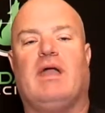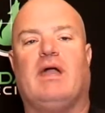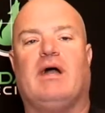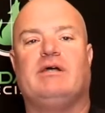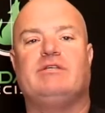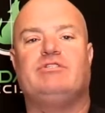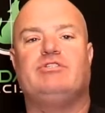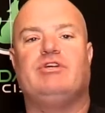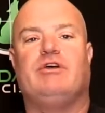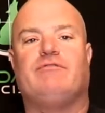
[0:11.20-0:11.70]

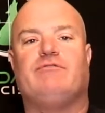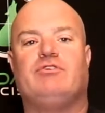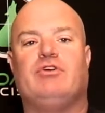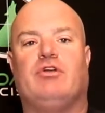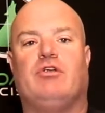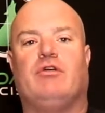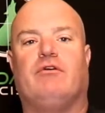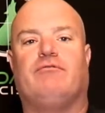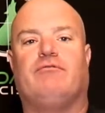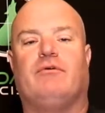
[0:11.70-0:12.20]
guys, Jeff
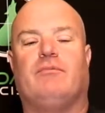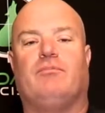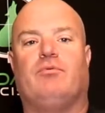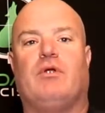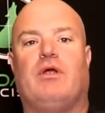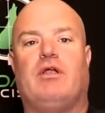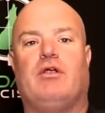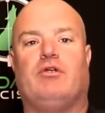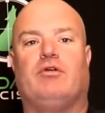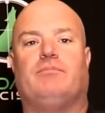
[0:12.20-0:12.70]
Turner from
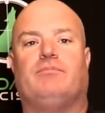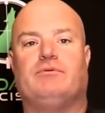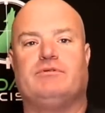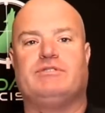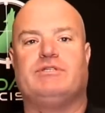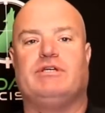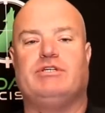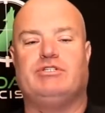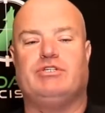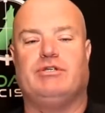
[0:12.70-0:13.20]
Predator
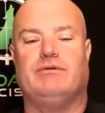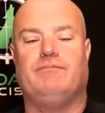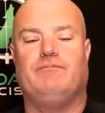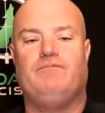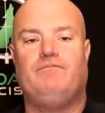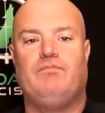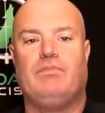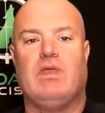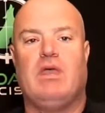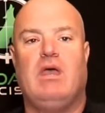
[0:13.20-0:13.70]
Precision.
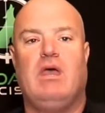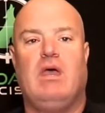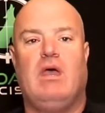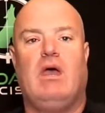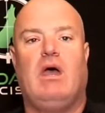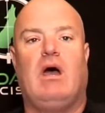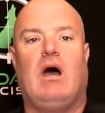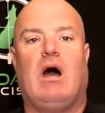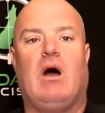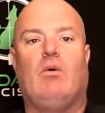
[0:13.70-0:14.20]

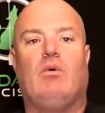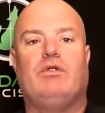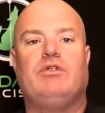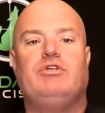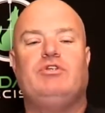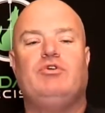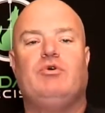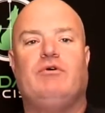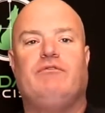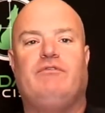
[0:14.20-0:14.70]
I wanted
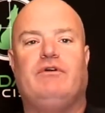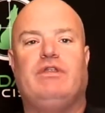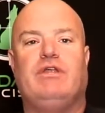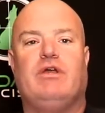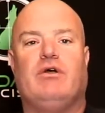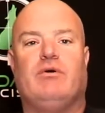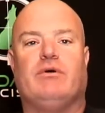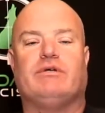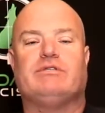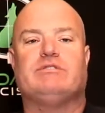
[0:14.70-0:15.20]
to do a
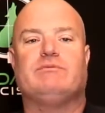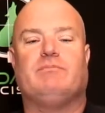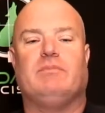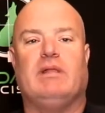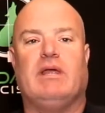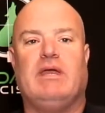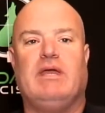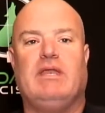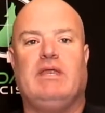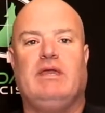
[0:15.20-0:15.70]
video
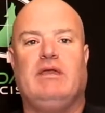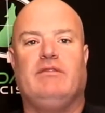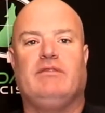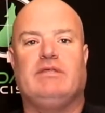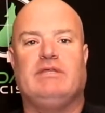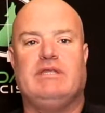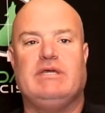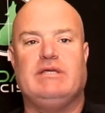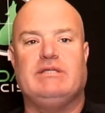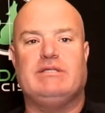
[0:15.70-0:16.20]
explaining
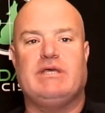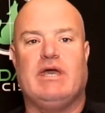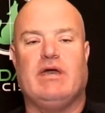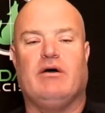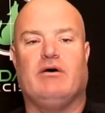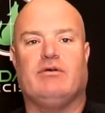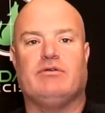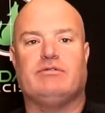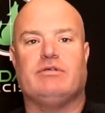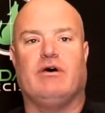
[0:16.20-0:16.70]
the
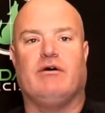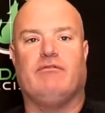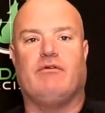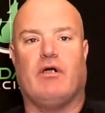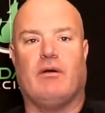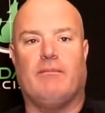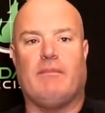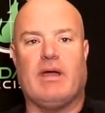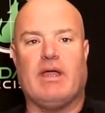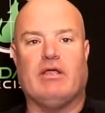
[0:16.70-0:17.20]
details of
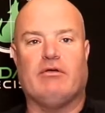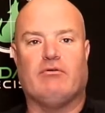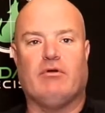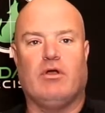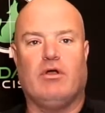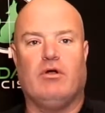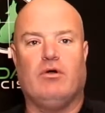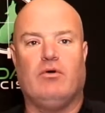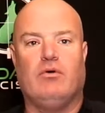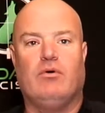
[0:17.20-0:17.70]
our
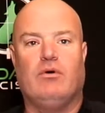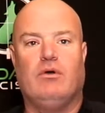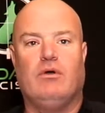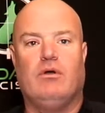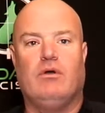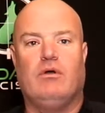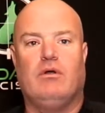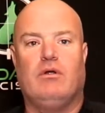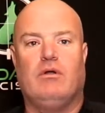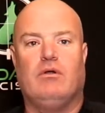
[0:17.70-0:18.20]
micro
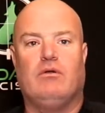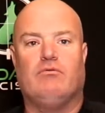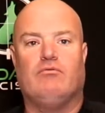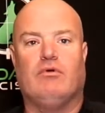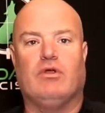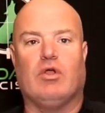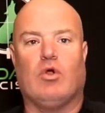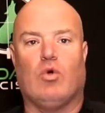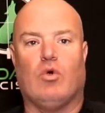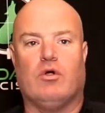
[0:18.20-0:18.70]

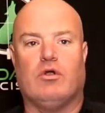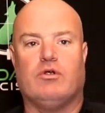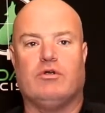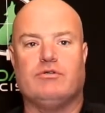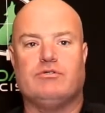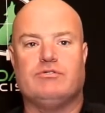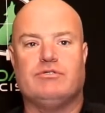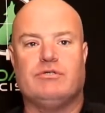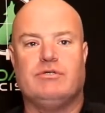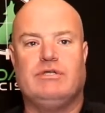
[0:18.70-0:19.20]

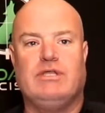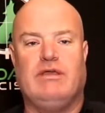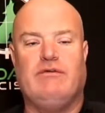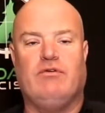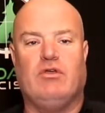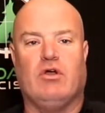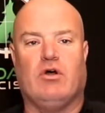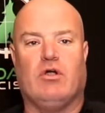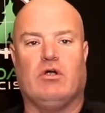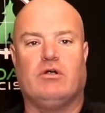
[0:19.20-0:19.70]
recorders,
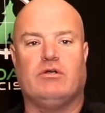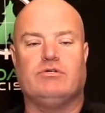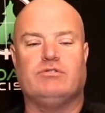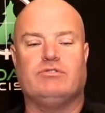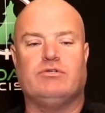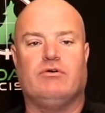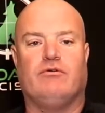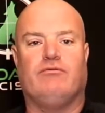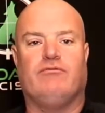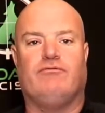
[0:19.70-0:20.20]

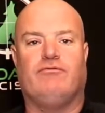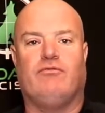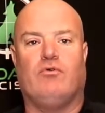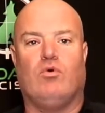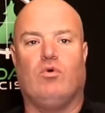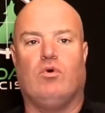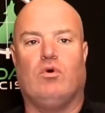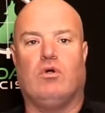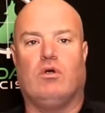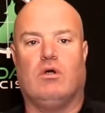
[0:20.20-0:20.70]
DVRs,
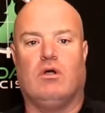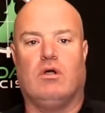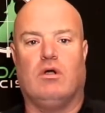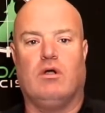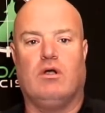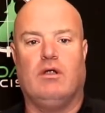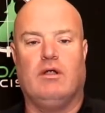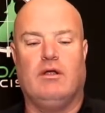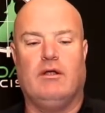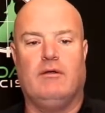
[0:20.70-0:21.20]

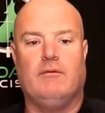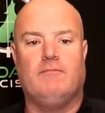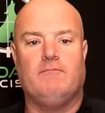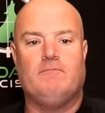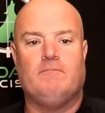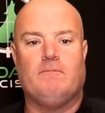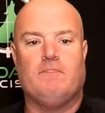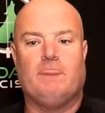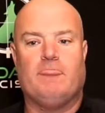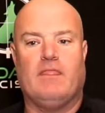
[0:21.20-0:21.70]
for
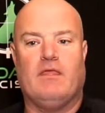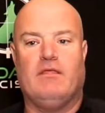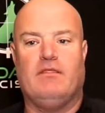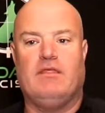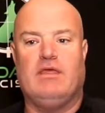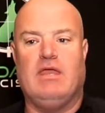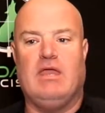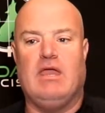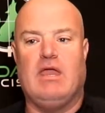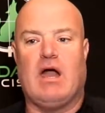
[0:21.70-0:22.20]

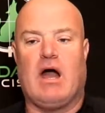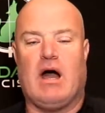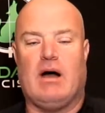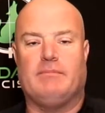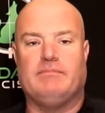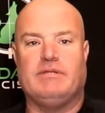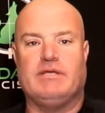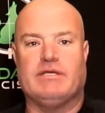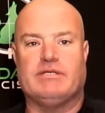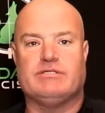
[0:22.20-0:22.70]
the
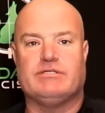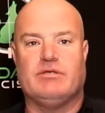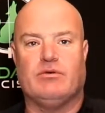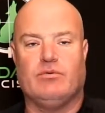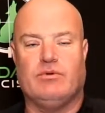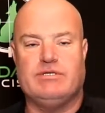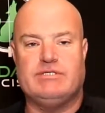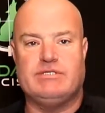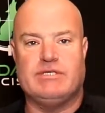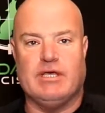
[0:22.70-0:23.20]
optics that
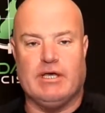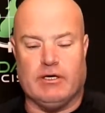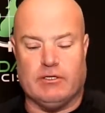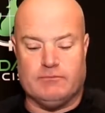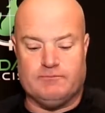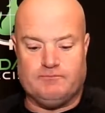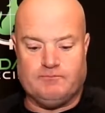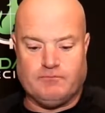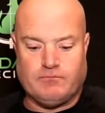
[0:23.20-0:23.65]
we sell.